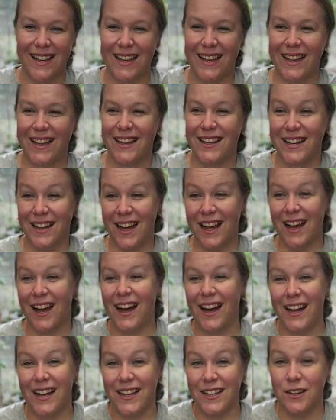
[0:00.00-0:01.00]
And
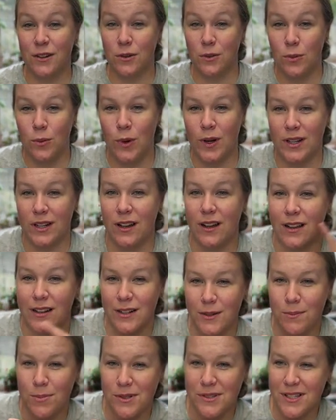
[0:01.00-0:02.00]
I
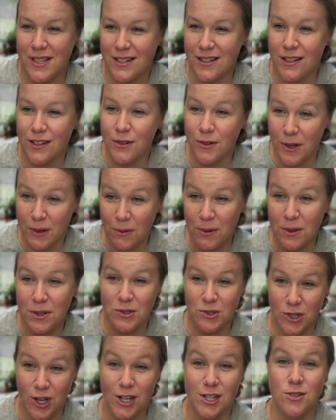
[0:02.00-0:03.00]
100% agree with you,
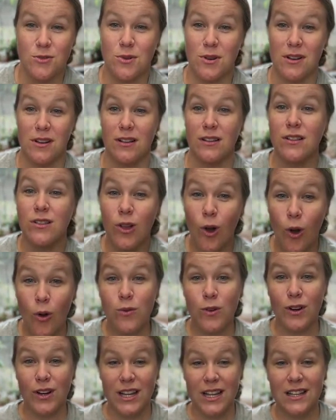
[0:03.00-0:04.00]
Joshua.
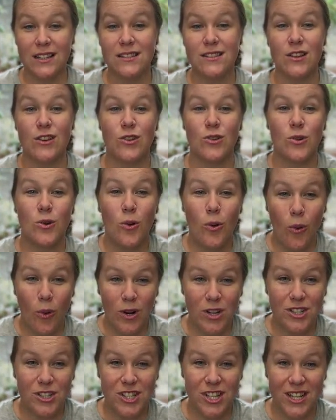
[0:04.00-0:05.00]
Clover is
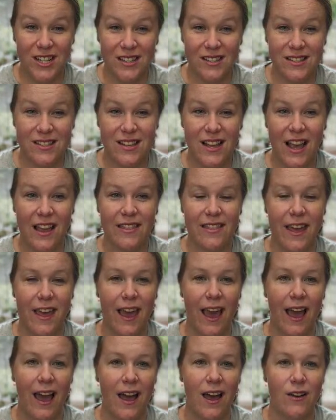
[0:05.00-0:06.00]
gorgeous. And they
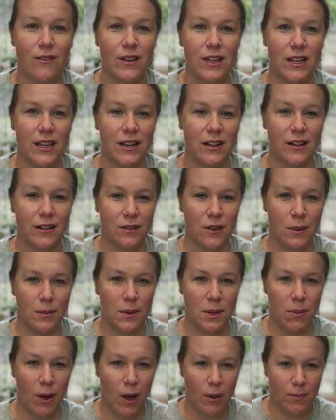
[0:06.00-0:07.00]
have here, let
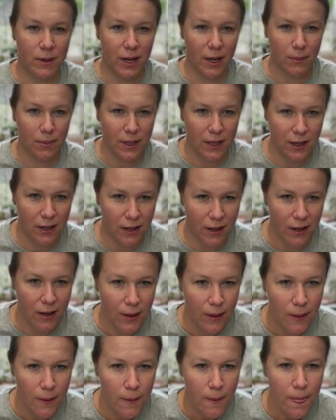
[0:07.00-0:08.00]
me pop it up here.
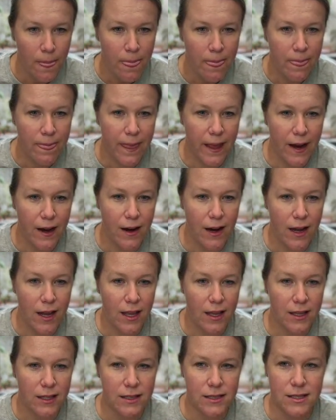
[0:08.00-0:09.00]
There
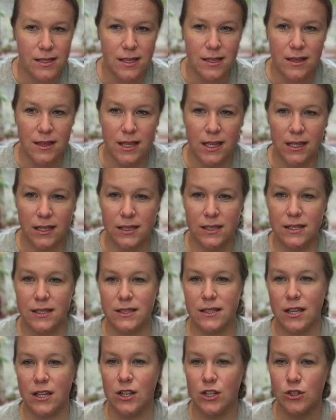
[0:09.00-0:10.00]
is
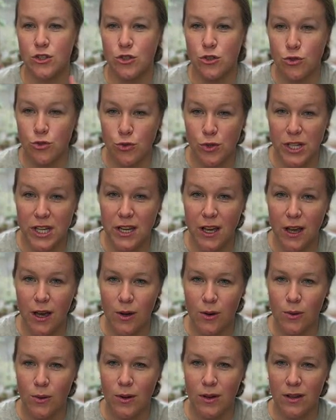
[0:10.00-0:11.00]
this
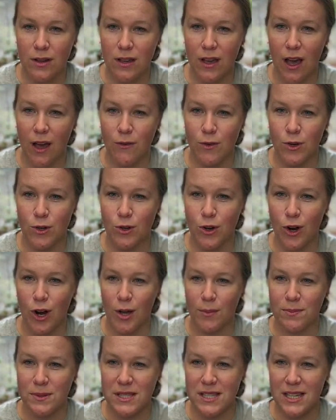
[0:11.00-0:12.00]
trio cover
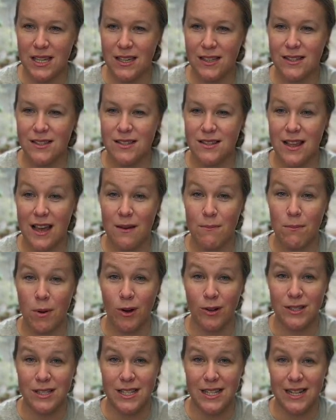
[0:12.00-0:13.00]
crop seeds that
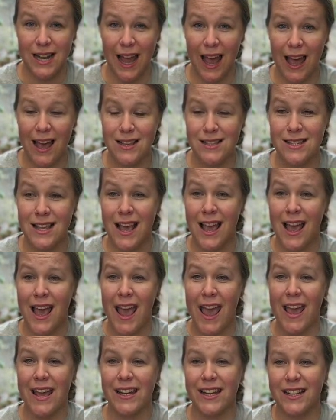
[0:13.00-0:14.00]
Park Seed has,
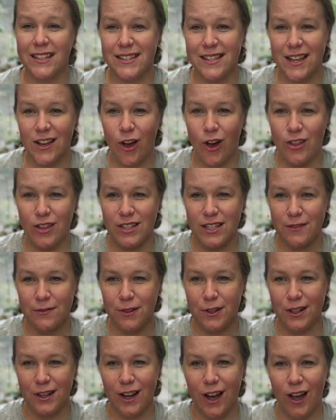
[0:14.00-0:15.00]
and it's like all the
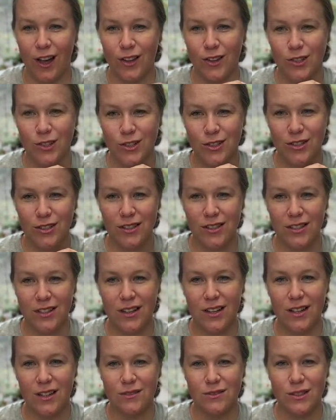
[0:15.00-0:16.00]
different color
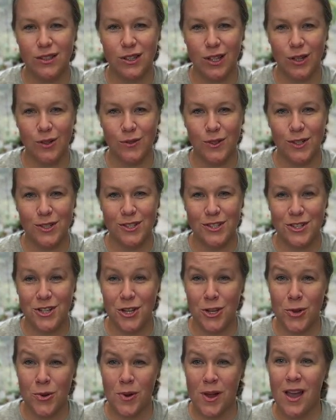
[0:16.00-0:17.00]
of clovers
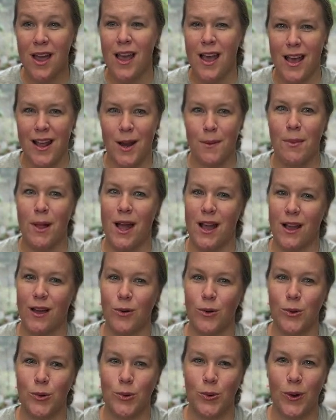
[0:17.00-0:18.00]
too. And I'm like,
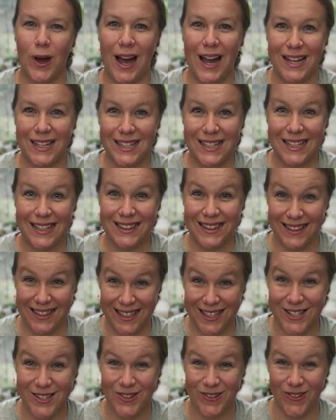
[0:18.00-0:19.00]
oh, I need
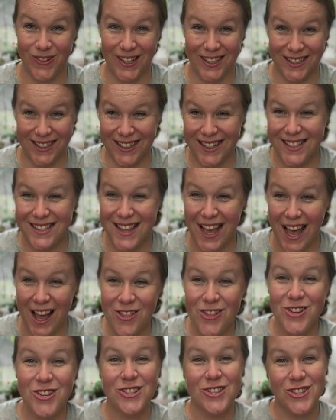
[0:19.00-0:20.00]
this one because that
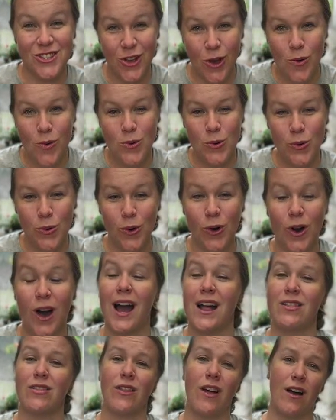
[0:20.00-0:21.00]
looks so cool.
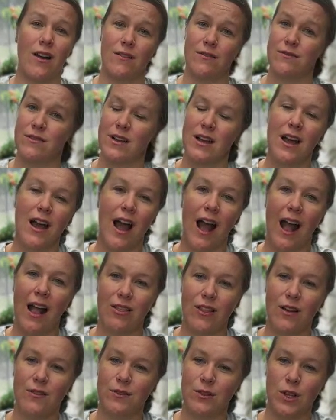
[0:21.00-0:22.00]
I love
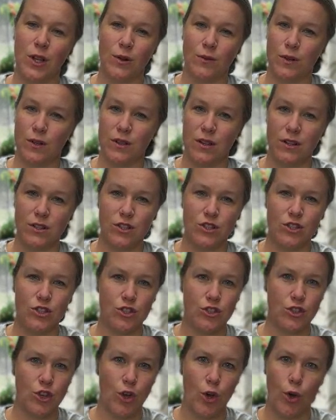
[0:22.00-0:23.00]
clover. They're
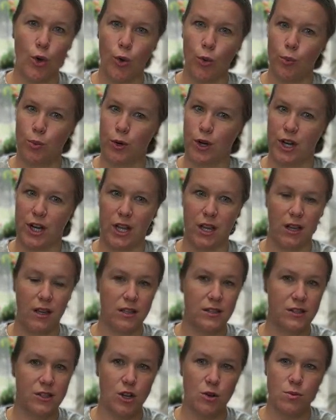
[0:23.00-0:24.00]
so pretty.
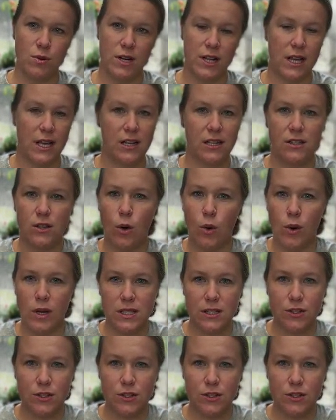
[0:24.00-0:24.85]
It's so pretty, and it's always